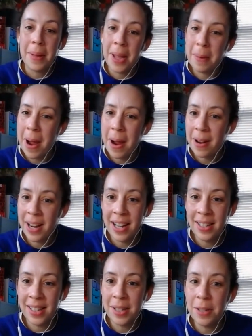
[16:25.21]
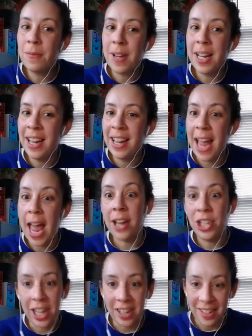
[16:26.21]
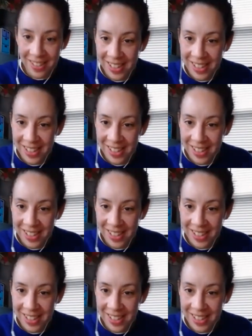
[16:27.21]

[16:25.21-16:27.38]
Like, why are kids still reading Hatchet?